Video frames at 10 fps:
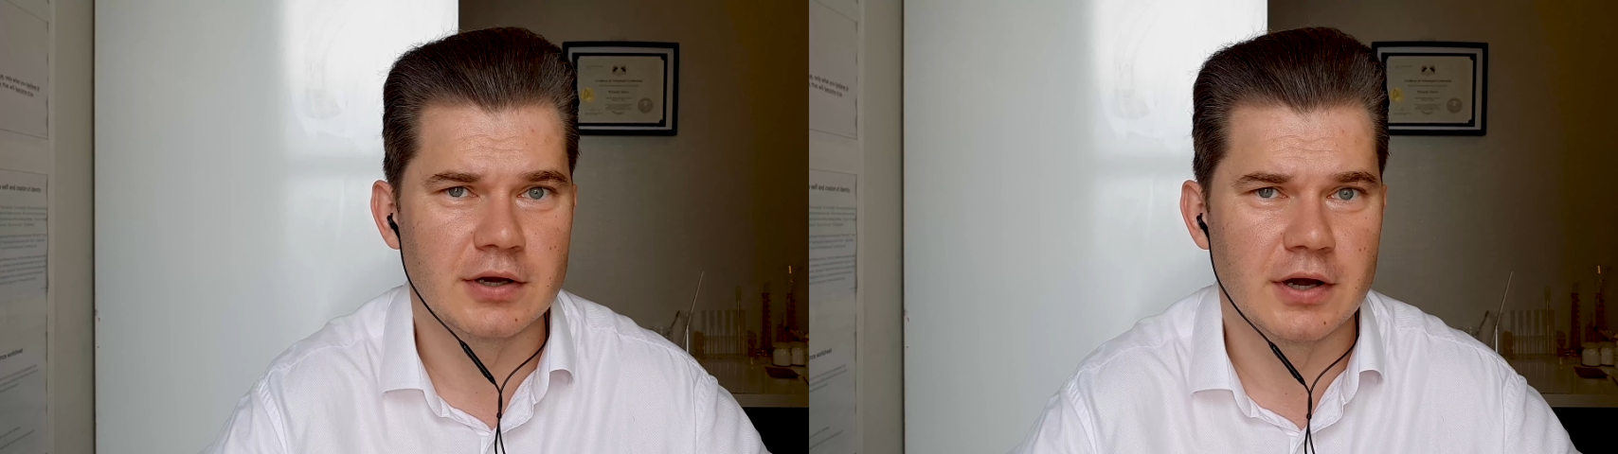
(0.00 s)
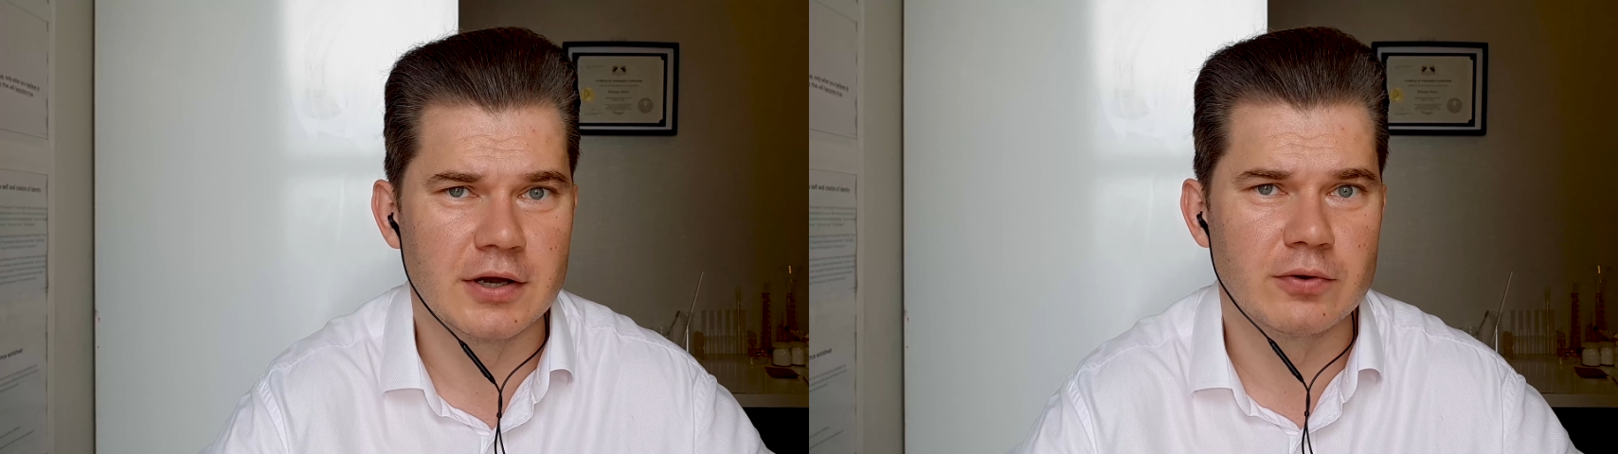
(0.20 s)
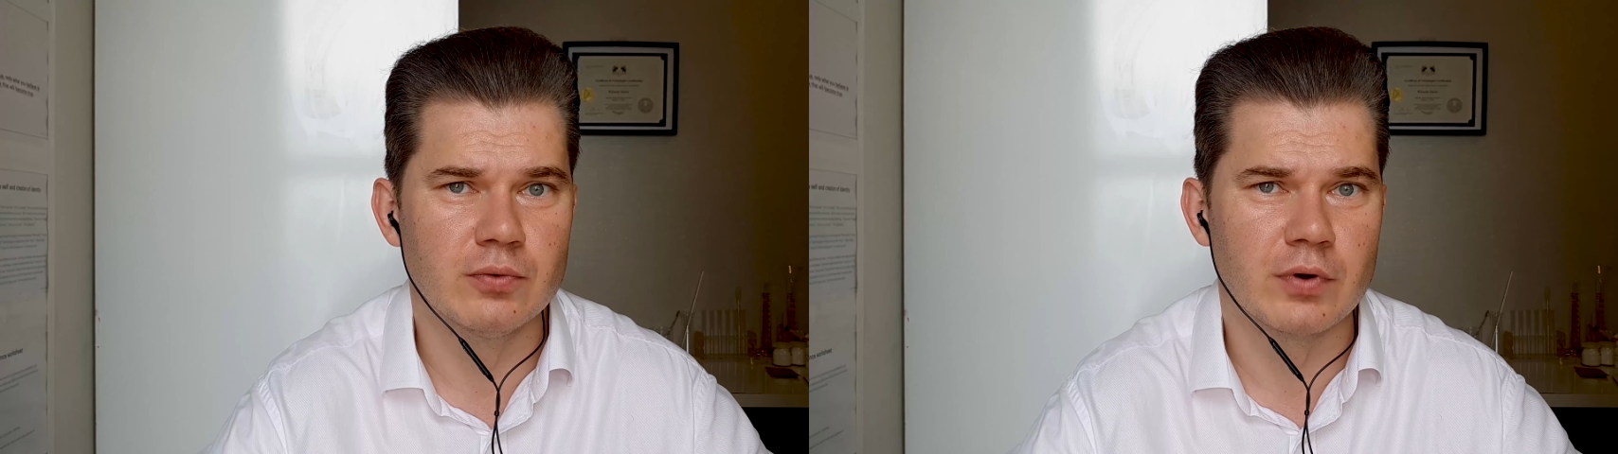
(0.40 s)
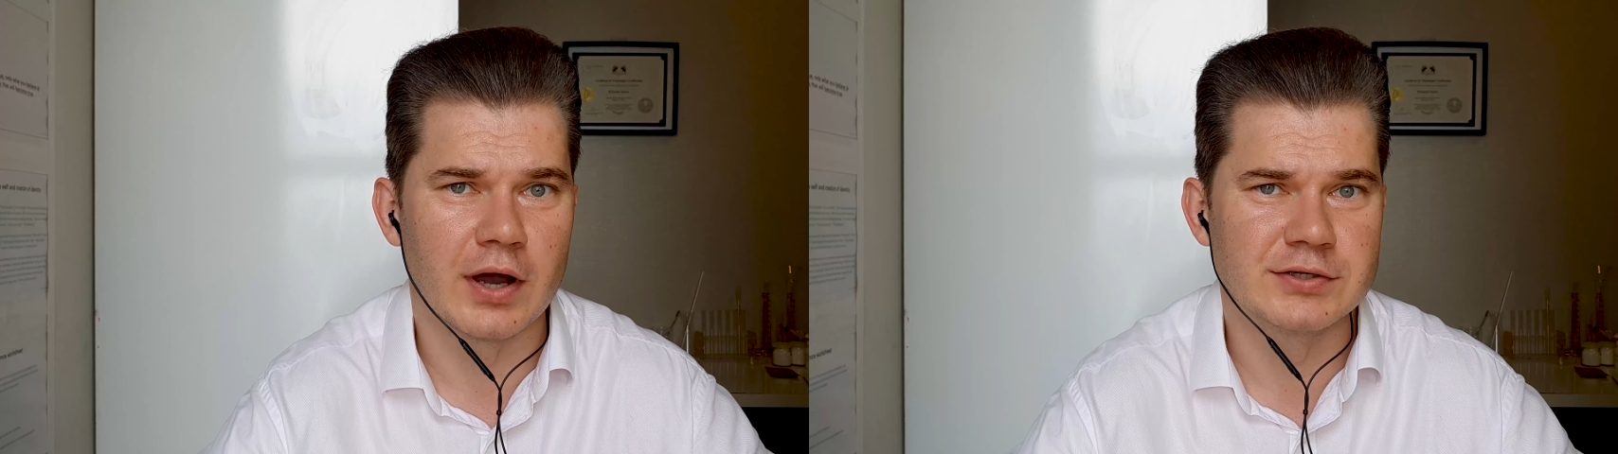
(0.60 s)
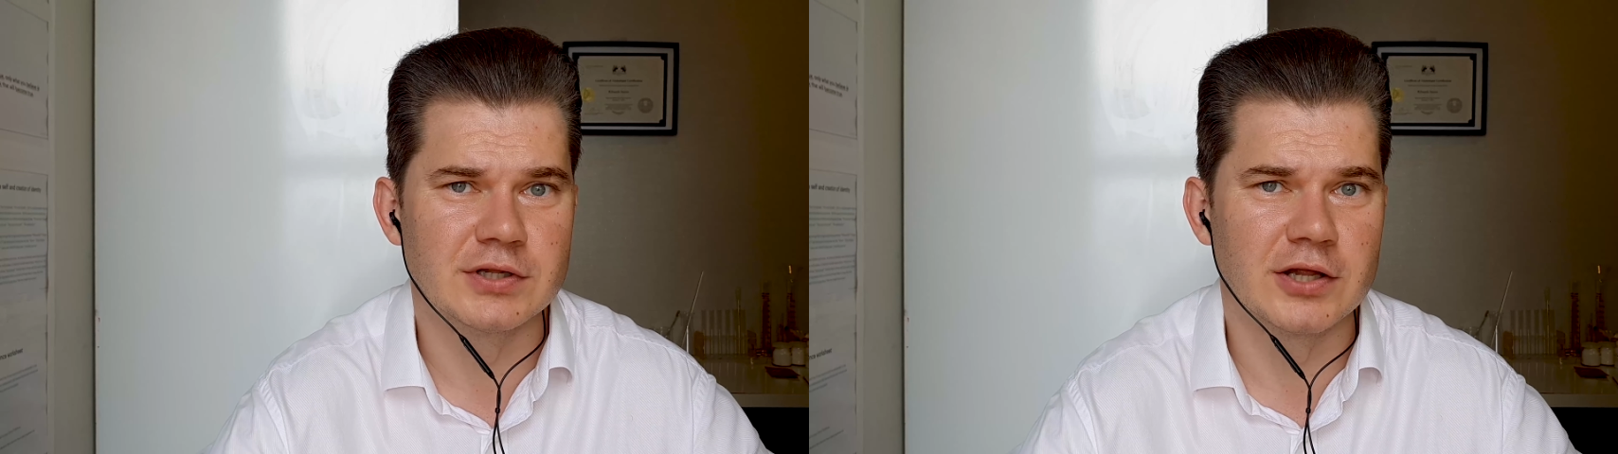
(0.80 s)
a, guy who
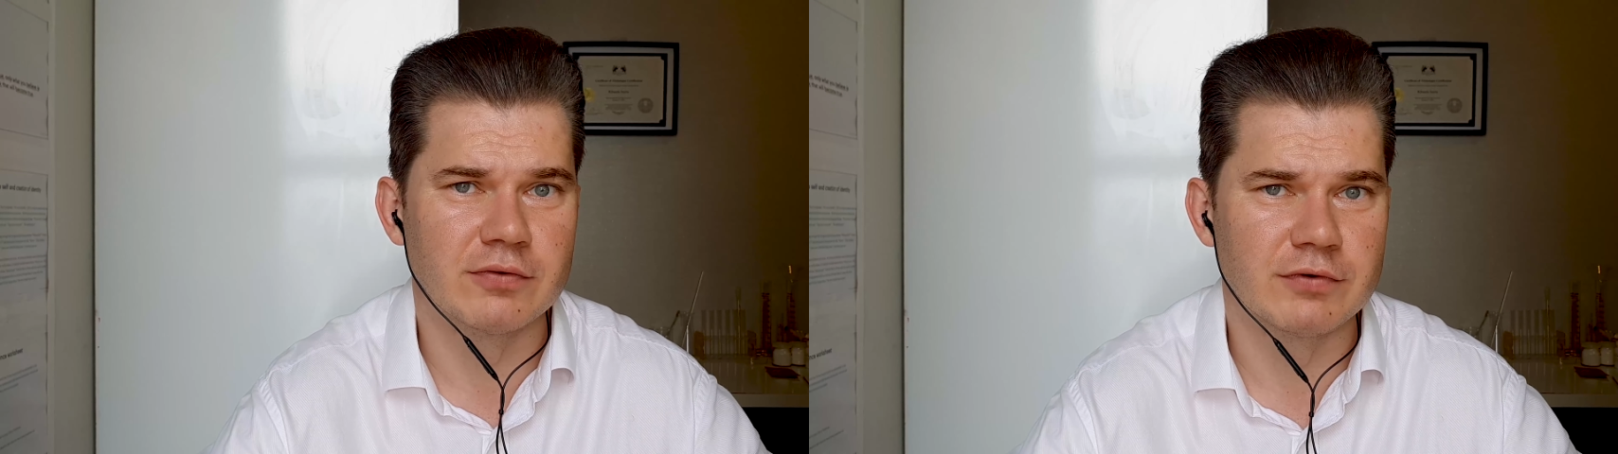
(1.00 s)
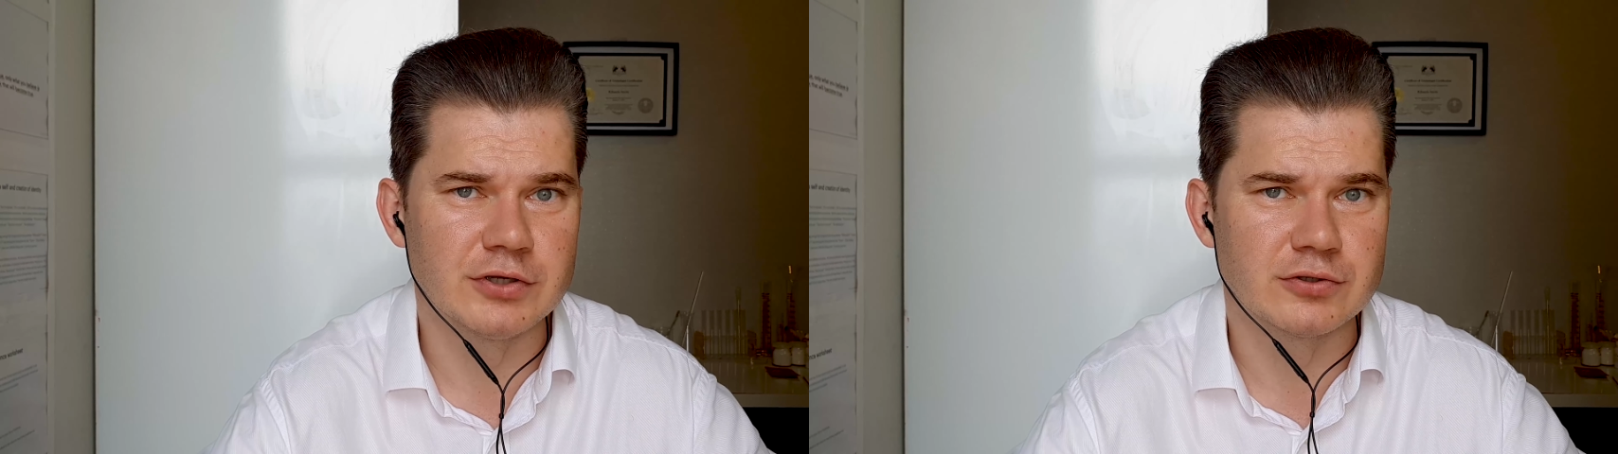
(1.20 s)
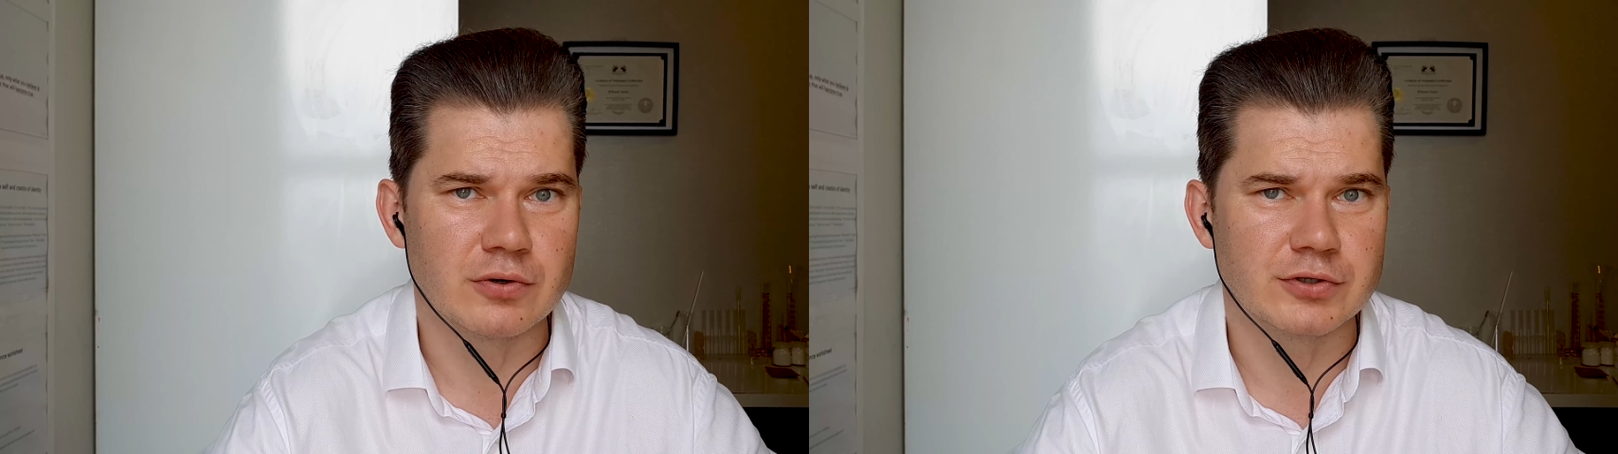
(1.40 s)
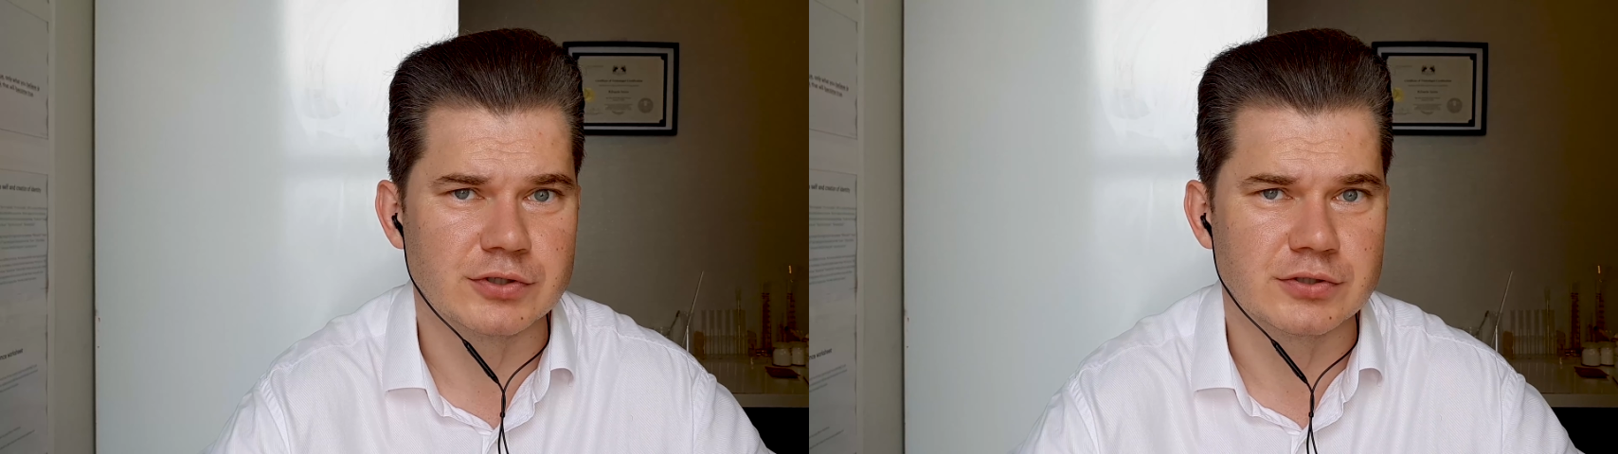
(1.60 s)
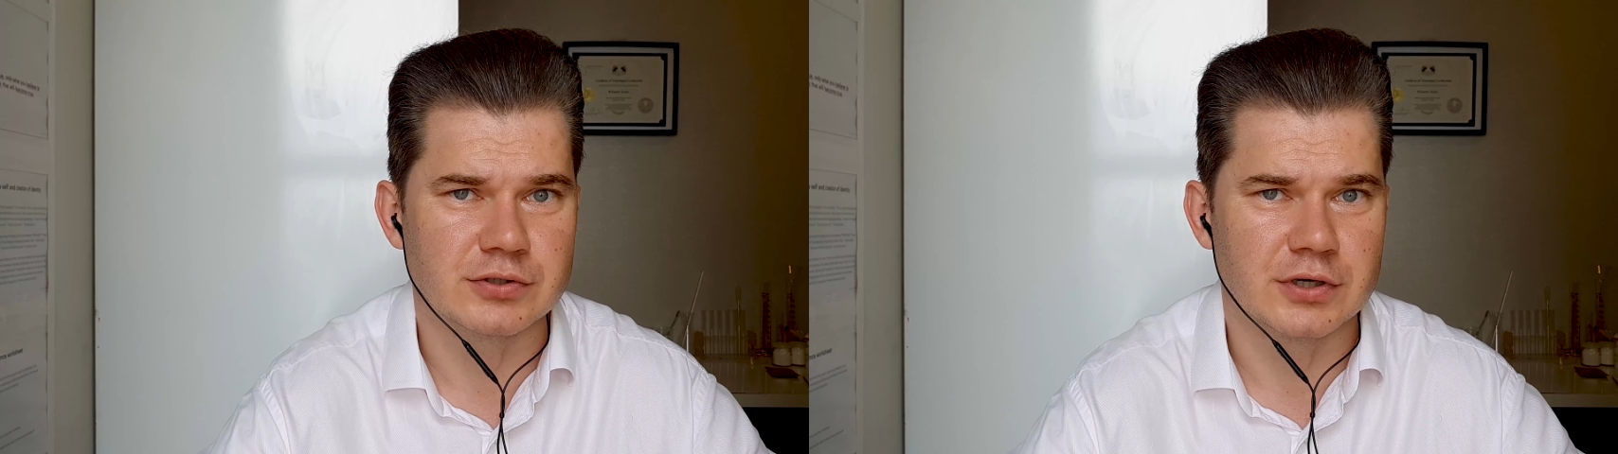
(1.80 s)
has a lot of
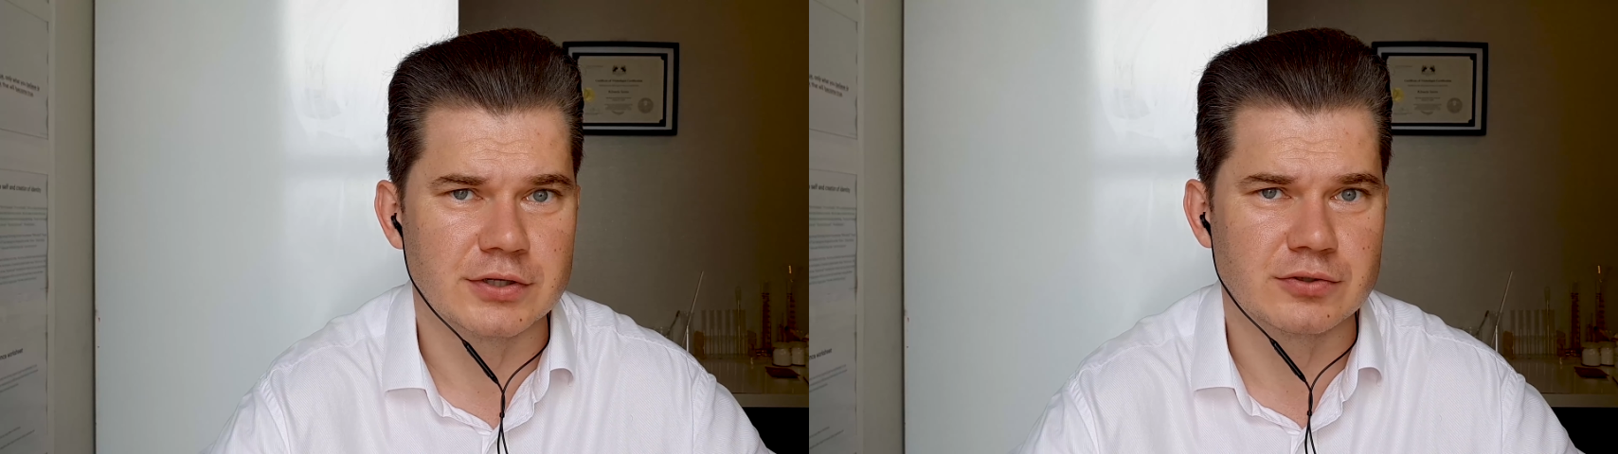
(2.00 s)
resources, right?